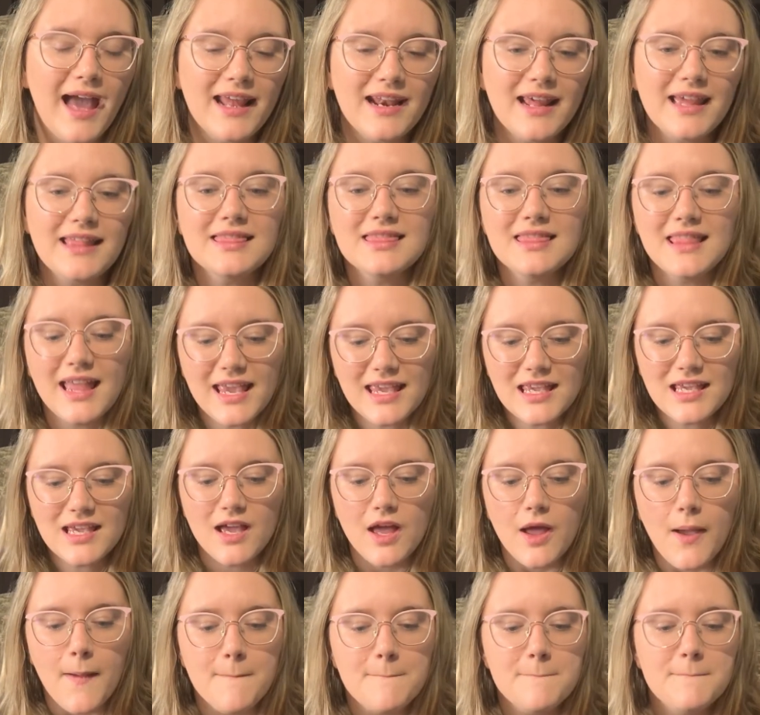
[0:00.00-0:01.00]
And I like
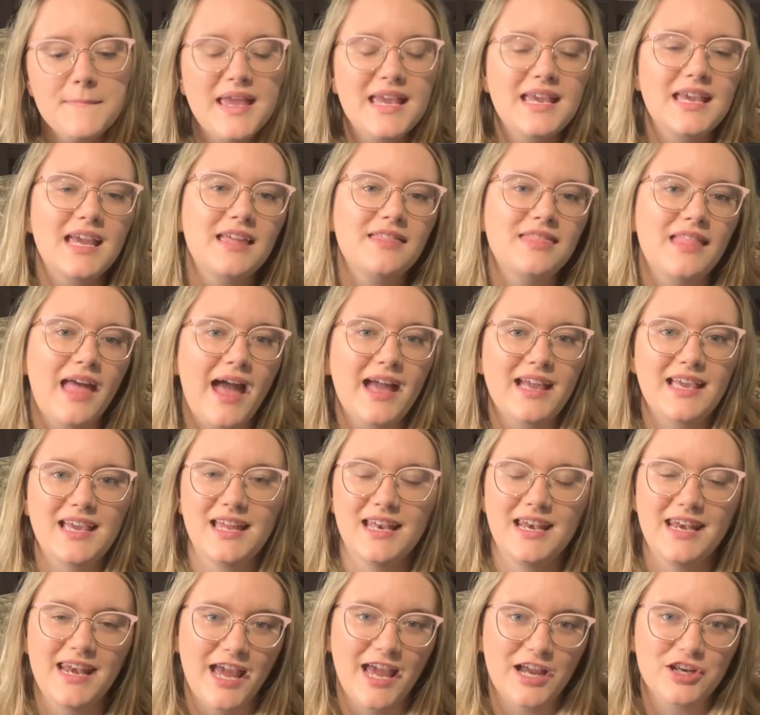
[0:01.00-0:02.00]
making that
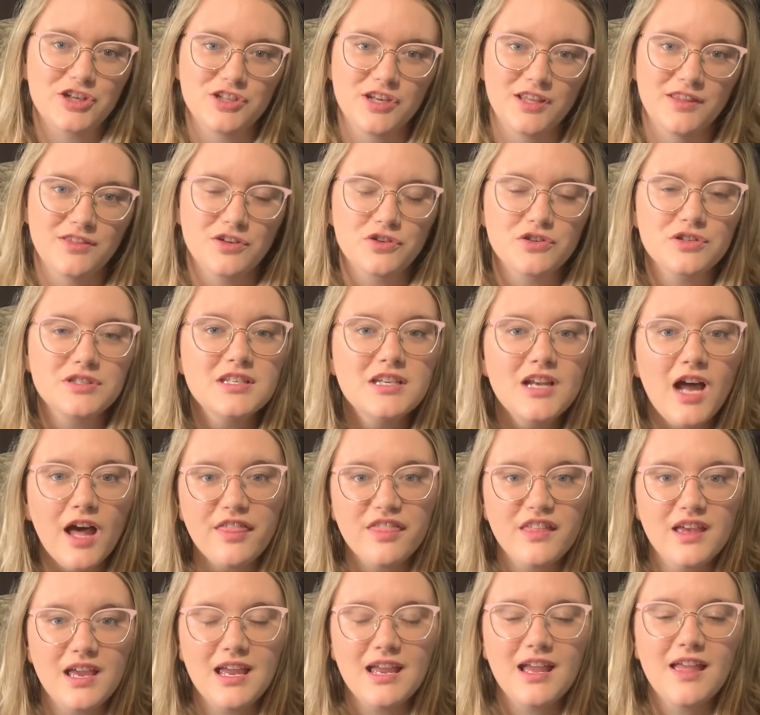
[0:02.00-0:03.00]
connection. There's
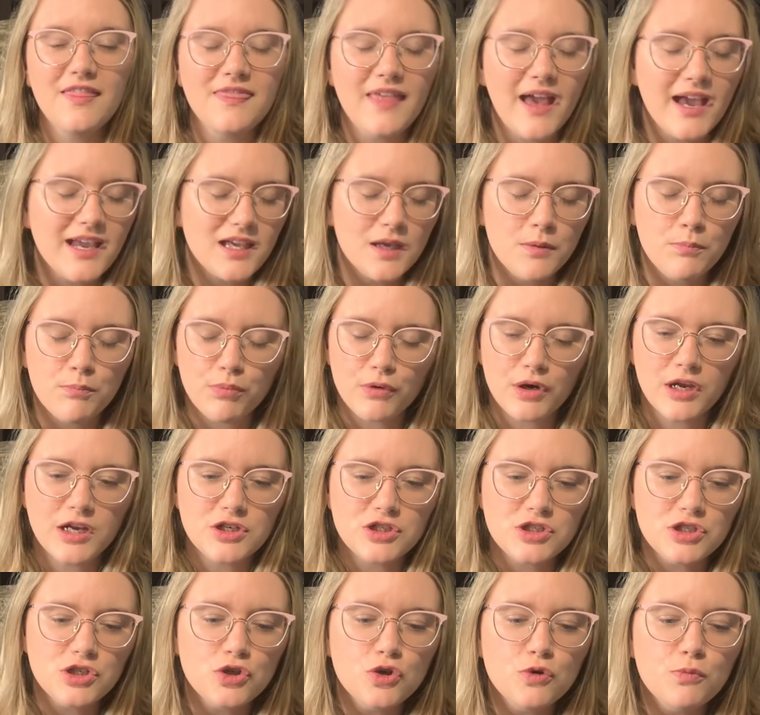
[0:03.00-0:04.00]
nothing that can bring
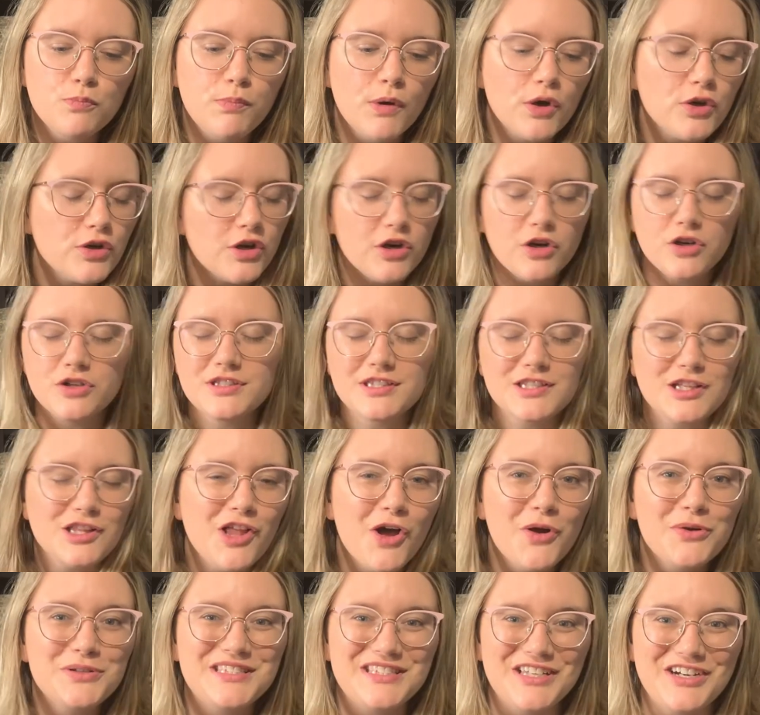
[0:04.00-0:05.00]
two book nerds
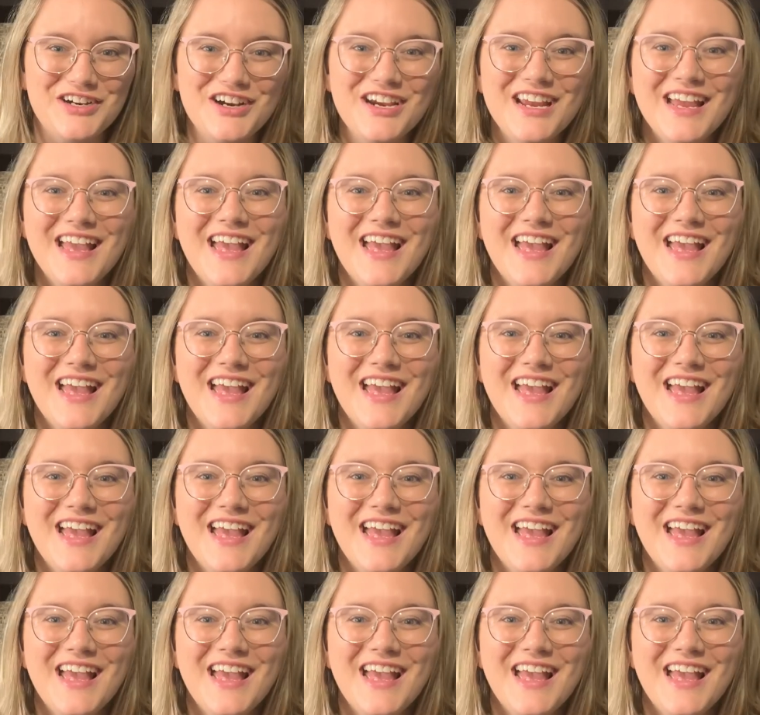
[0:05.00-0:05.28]
closer